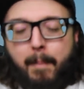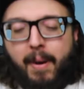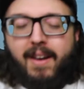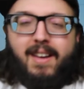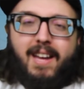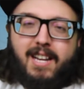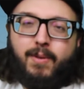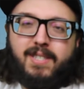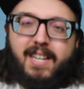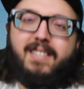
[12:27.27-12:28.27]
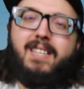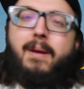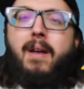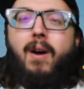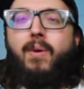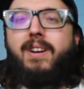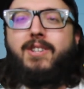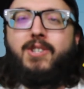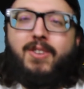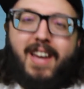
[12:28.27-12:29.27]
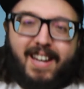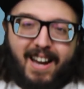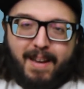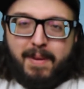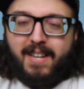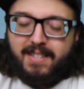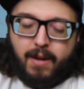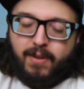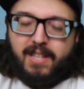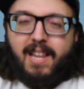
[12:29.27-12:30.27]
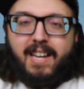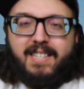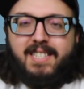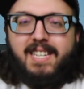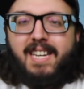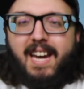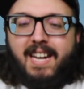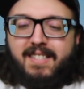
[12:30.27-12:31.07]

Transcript: But anyways, like I said, I wanted to show that guy because I really like his EK.